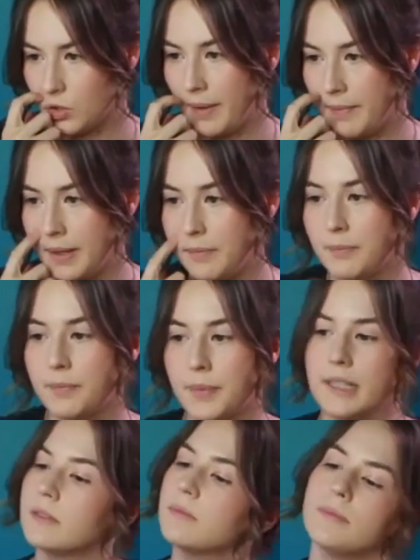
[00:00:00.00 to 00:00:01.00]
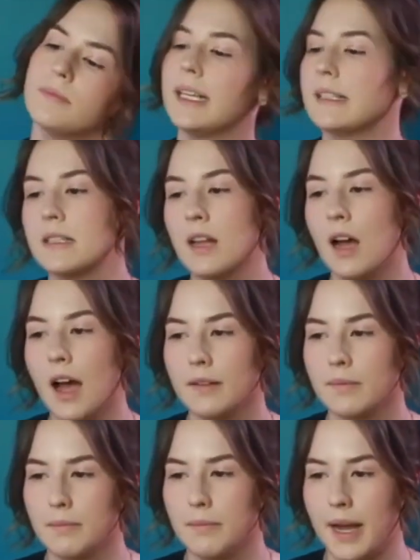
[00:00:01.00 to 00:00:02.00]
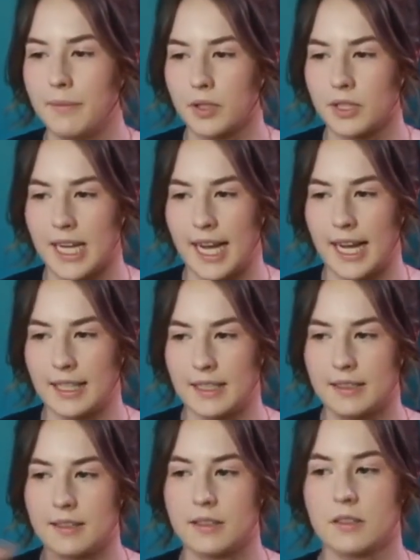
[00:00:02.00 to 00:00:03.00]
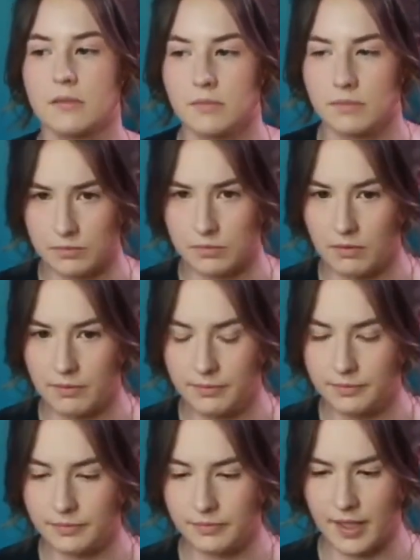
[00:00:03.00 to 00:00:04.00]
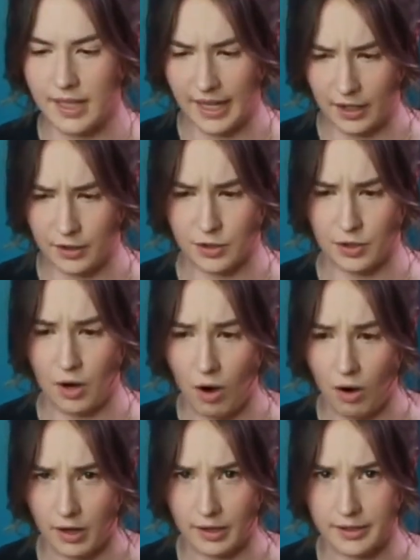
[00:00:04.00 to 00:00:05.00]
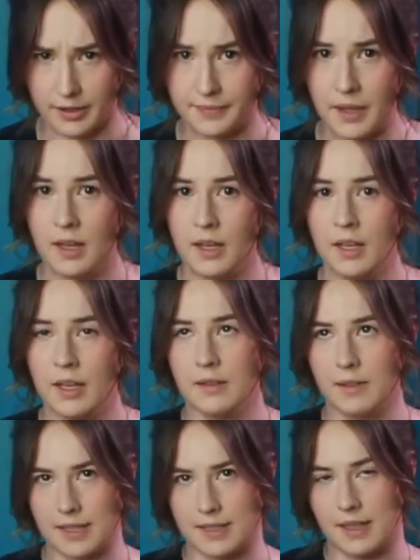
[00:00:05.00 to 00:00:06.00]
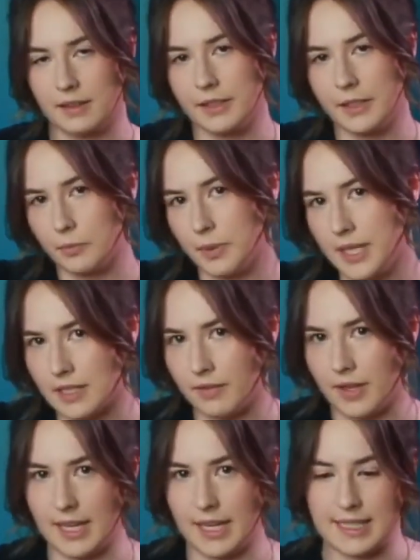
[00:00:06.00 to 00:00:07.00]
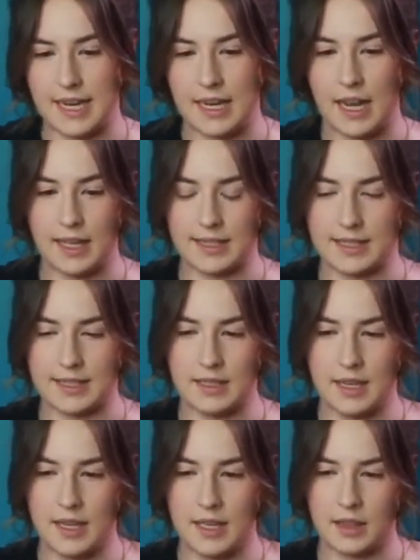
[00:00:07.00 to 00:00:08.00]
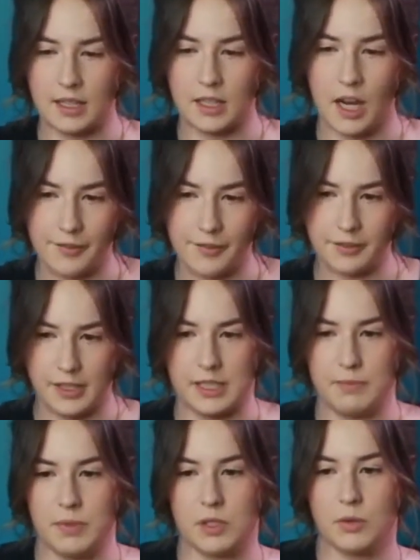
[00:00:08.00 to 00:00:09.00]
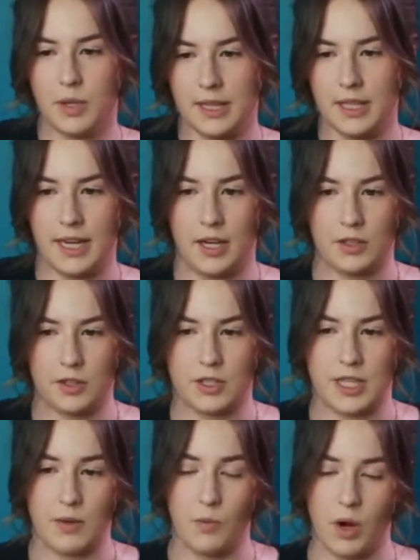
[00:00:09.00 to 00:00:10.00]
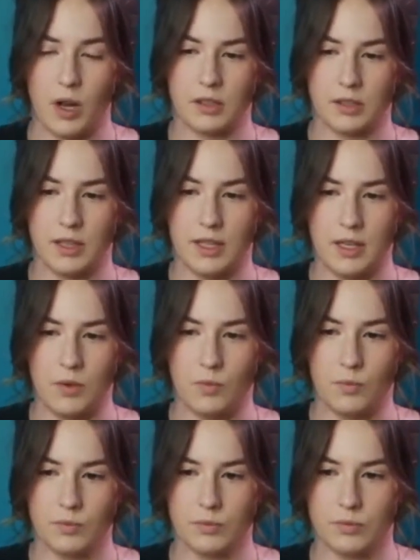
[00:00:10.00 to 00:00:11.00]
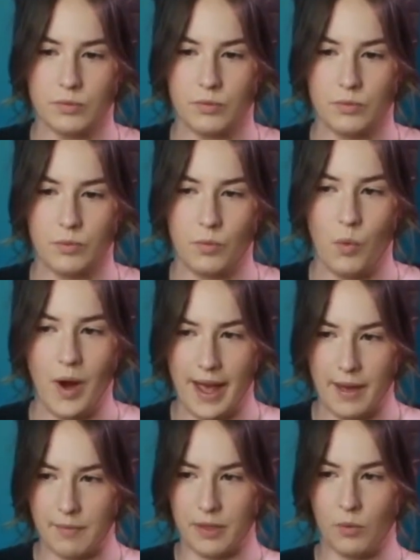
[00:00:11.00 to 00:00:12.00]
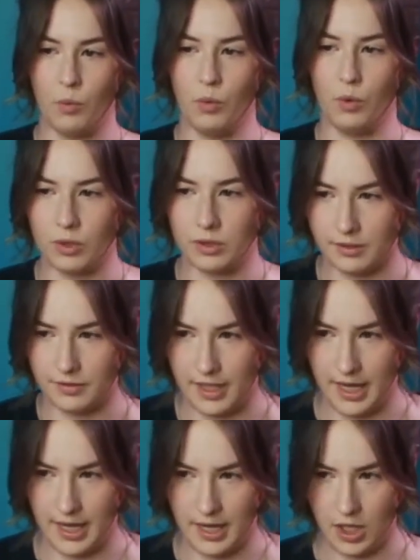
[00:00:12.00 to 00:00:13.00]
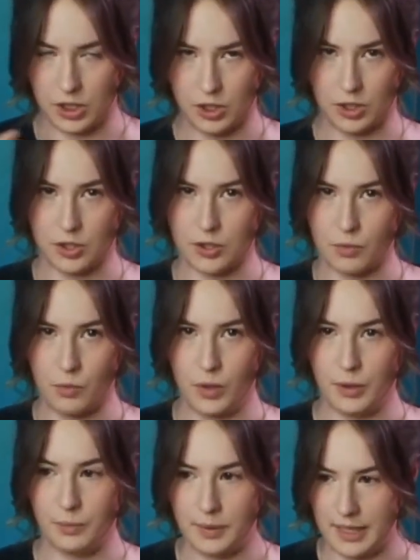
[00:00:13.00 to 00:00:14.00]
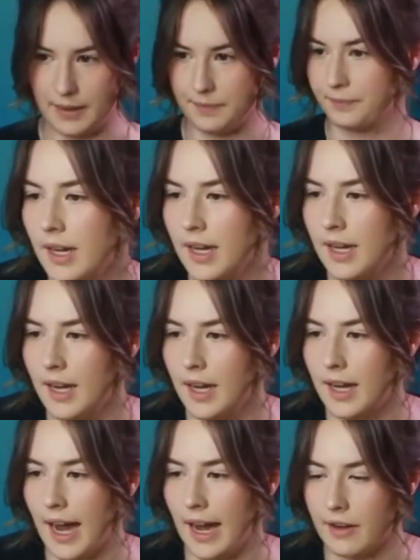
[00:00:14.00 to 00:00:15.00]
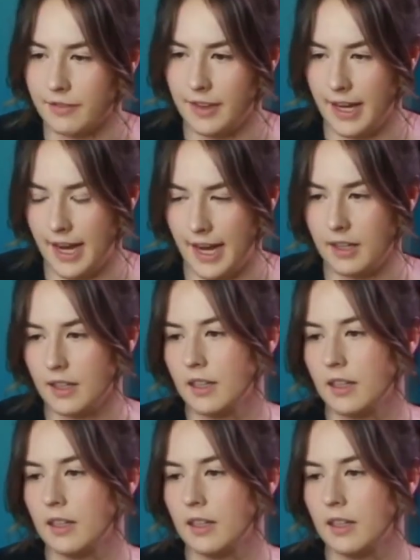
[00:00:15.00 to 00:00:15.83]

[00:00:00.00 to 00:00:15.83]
webbing, but it's not my protagonist's character arc. That's a little piece of it. It's the conflicts between the characters and what the web and the world of the characters will be. Out of that,